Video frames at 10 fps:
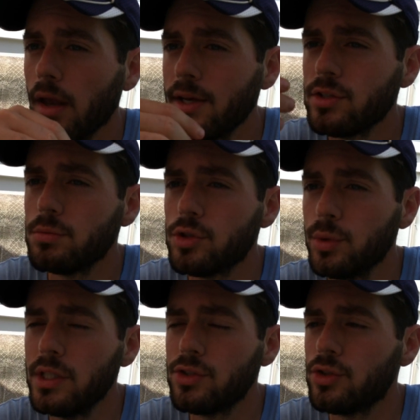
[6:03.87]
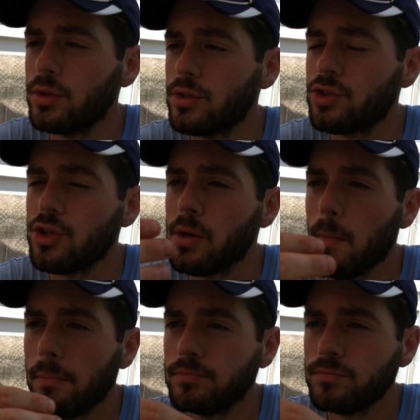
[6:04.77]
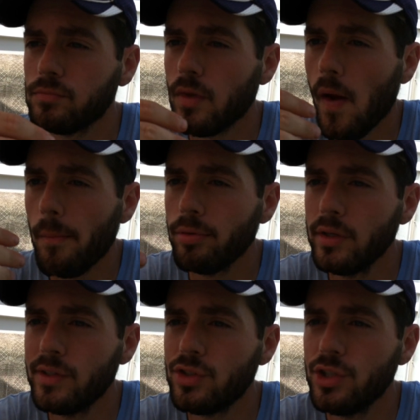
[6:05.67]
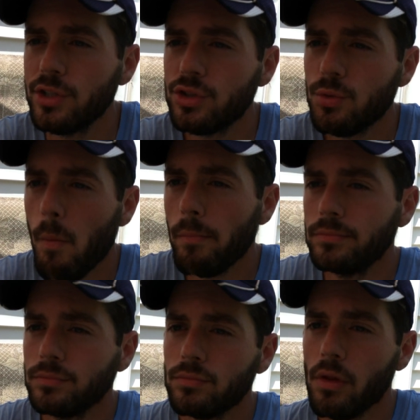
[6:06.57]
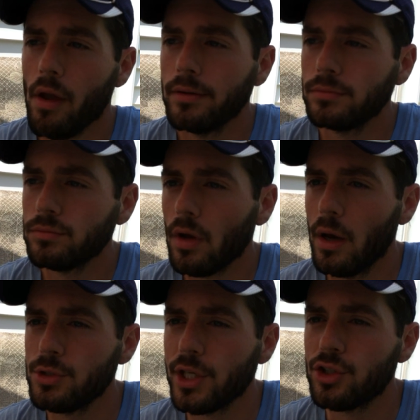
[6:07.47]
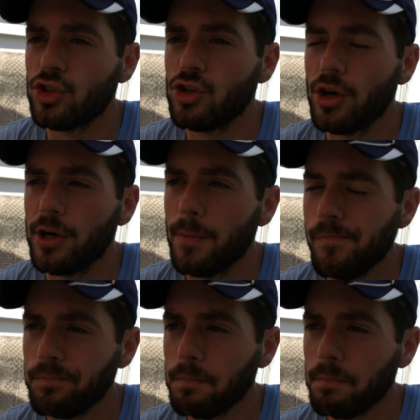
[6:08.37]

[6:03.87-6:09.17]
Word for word: has some sweetness to it this year. Previous years, it was like a sugar.